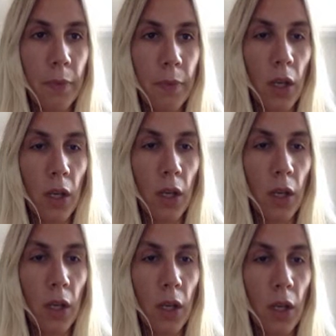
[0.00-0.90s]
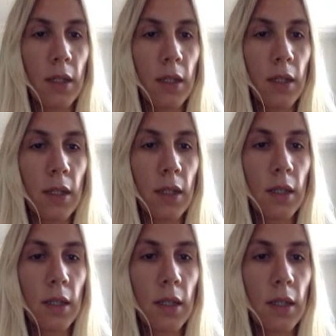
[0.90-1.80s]
Okay,
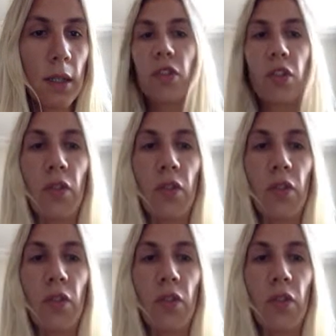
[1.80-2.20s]
so